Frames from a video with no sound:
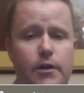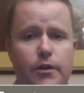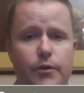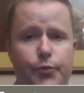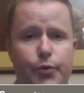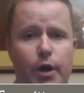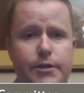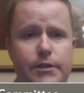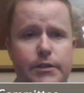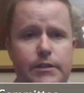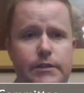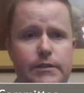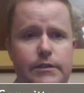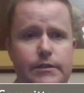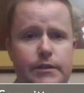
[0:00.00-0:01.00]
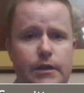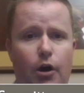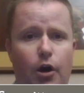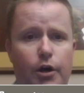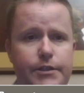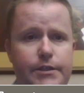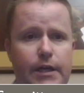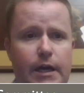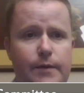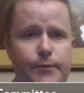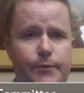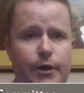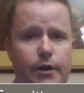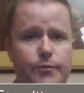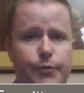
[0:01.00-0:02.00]
The project is on time
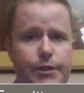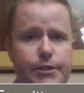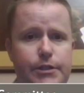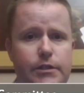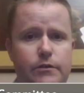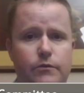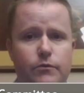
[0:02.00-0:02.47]
and on budget.